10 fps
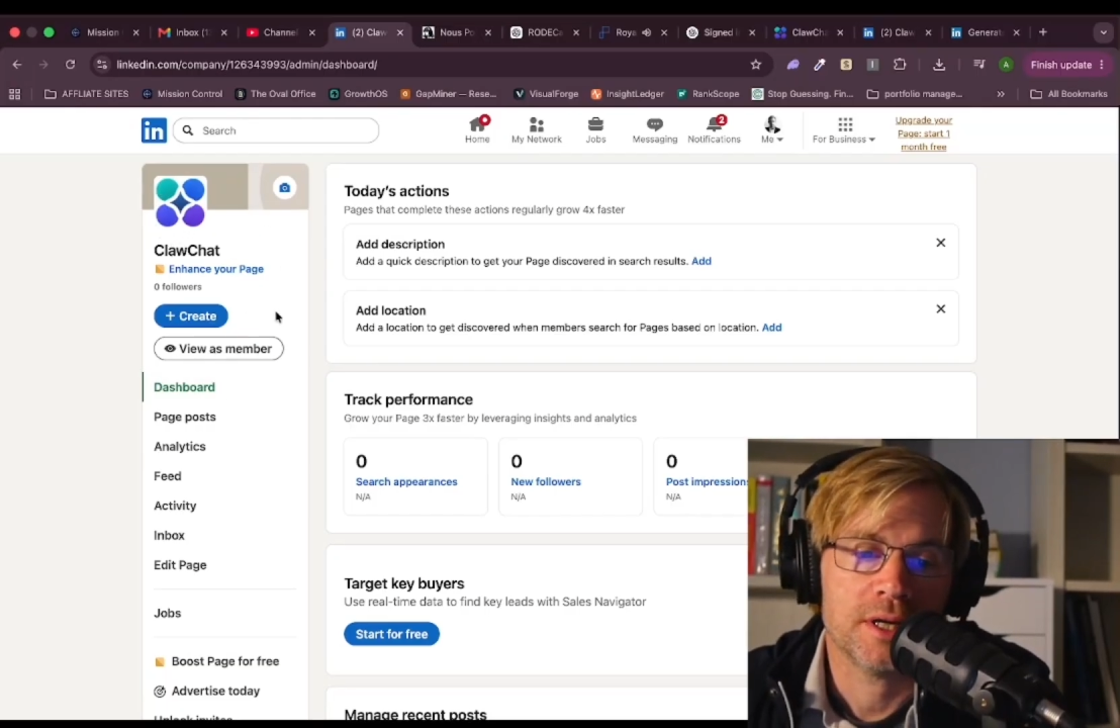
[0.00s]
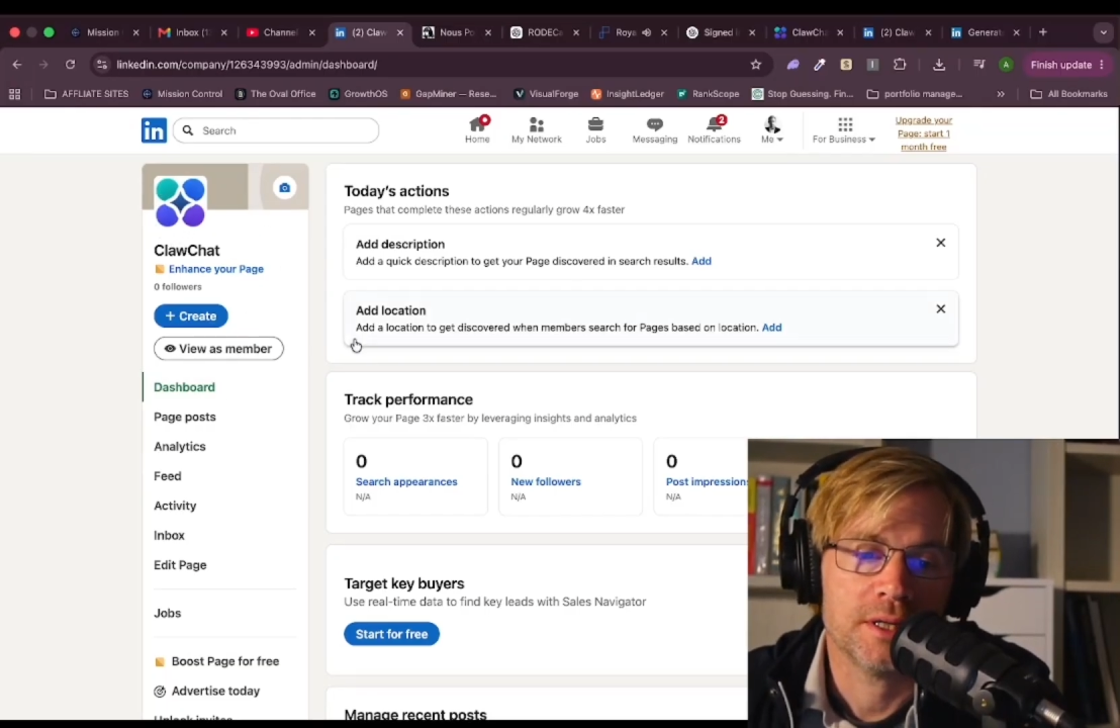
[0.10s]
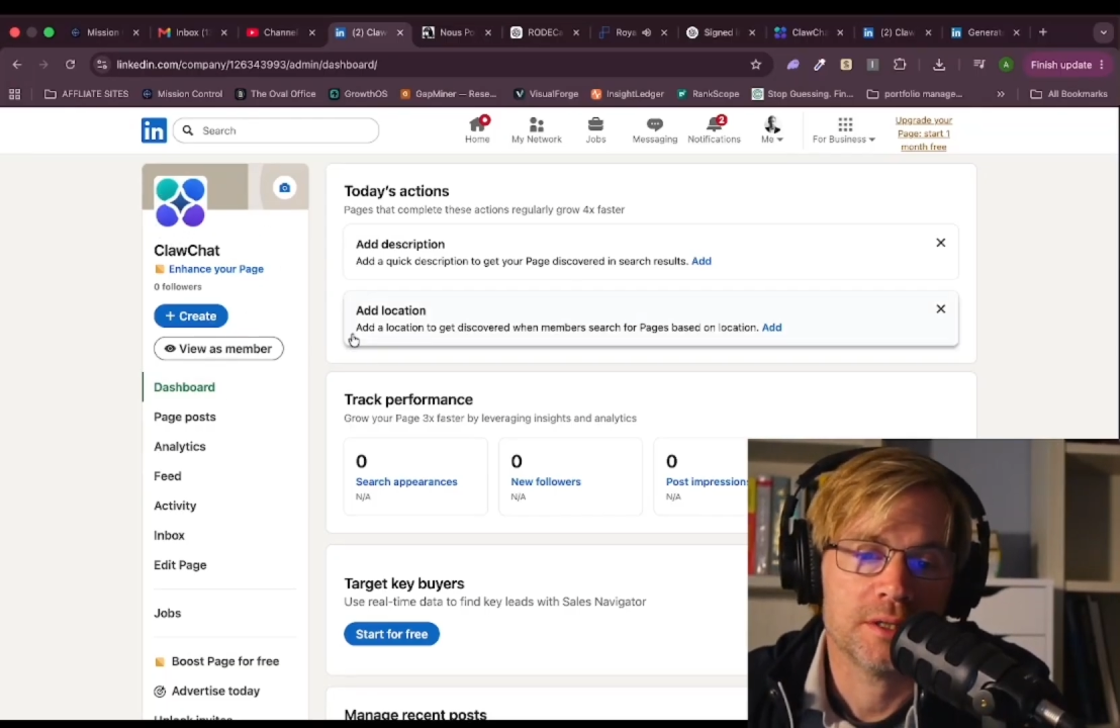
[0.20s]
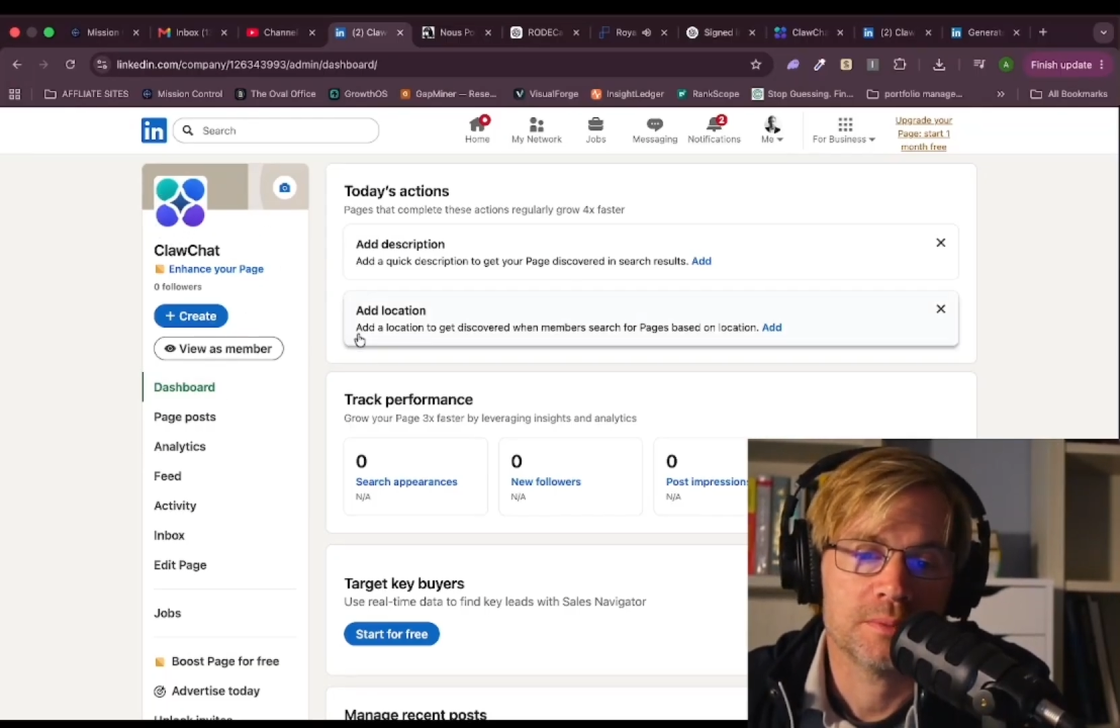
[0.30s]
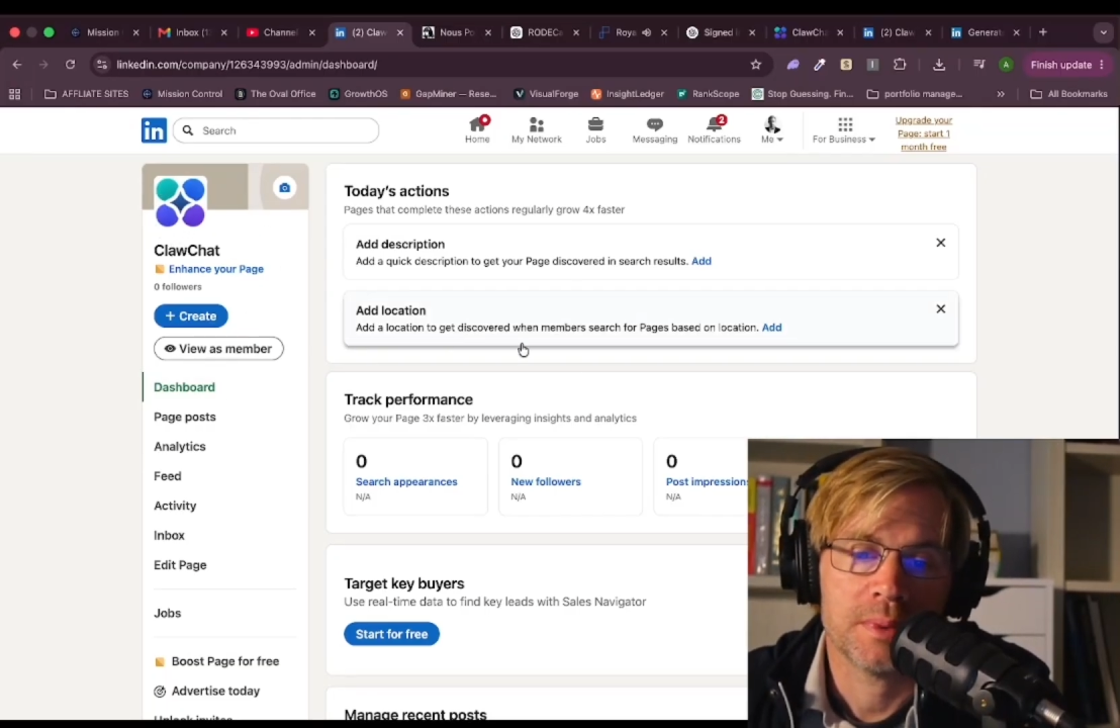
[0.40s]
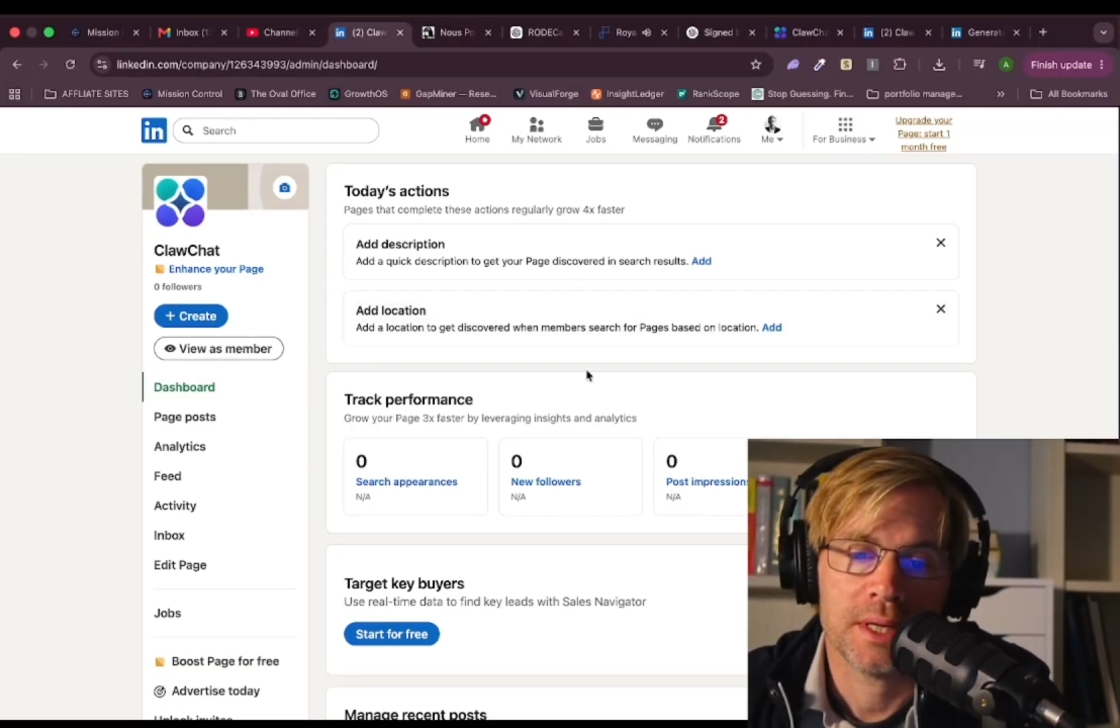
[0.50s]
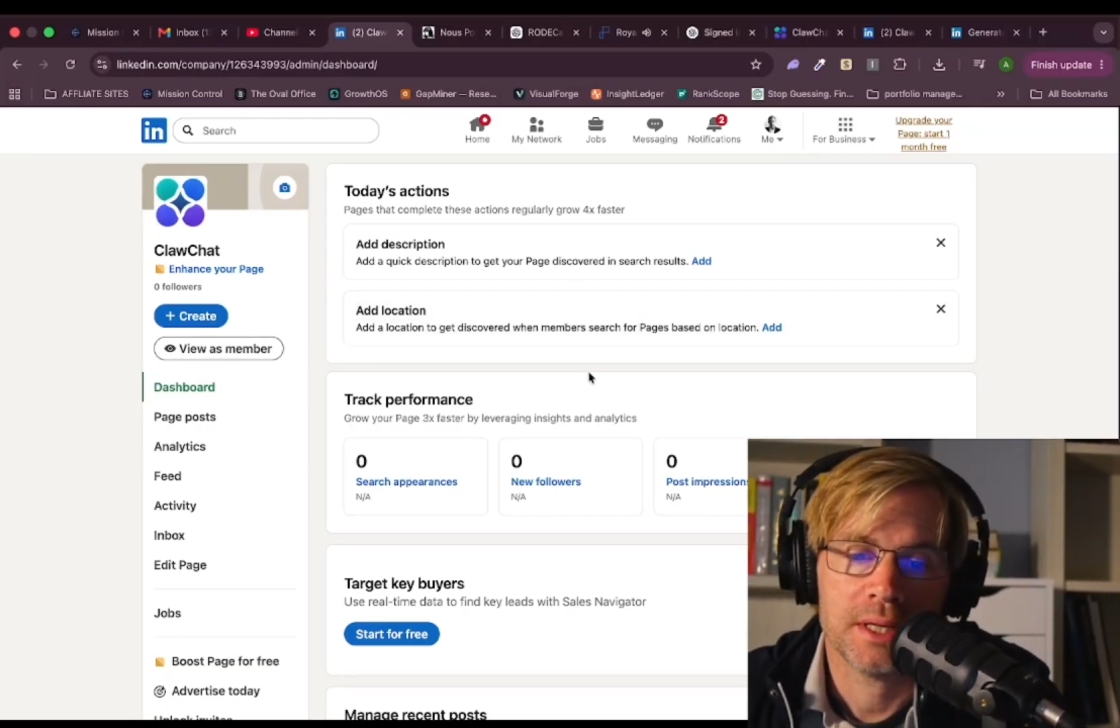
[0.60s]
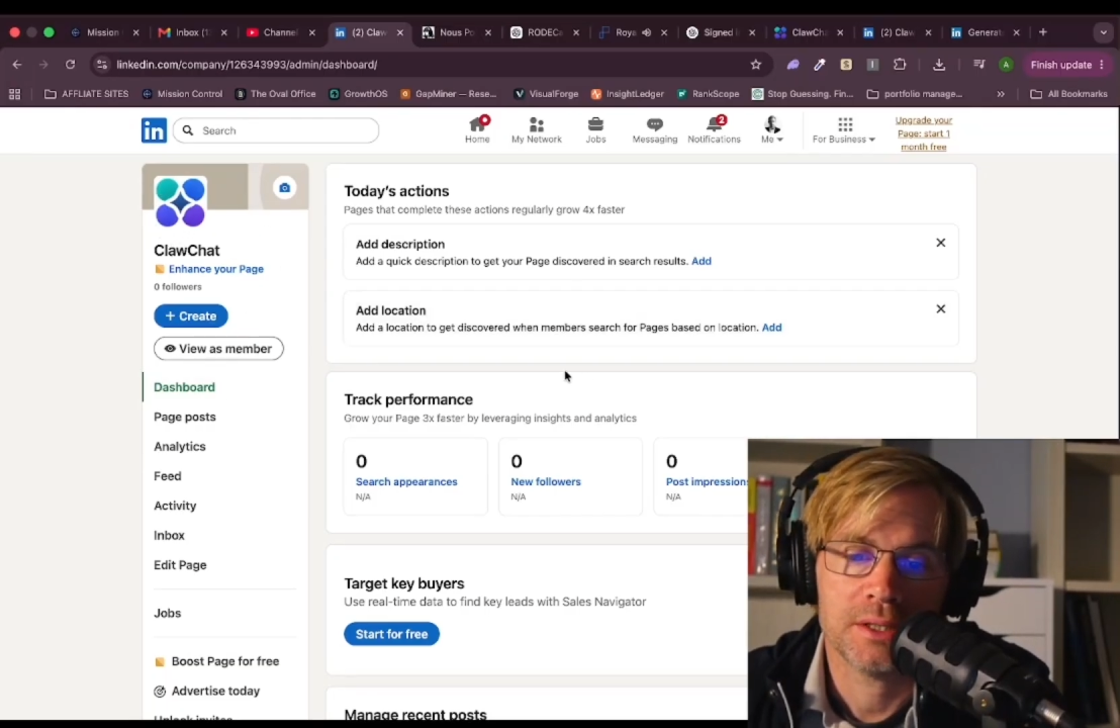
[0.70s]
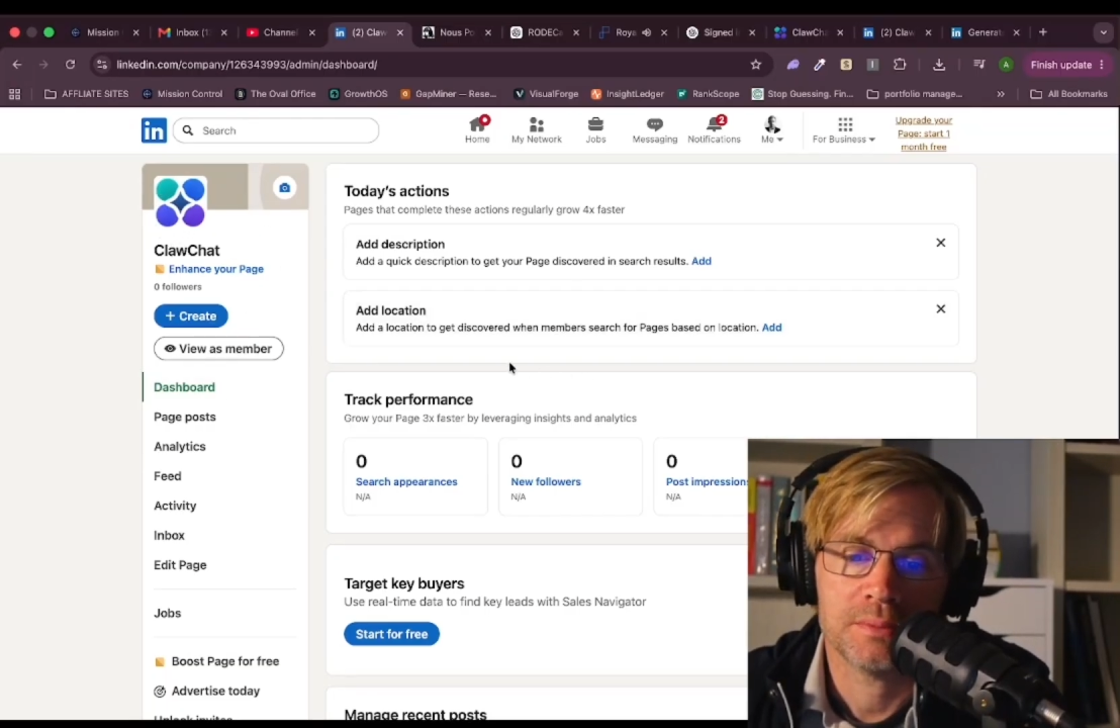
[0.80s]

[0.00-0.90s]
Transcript: this page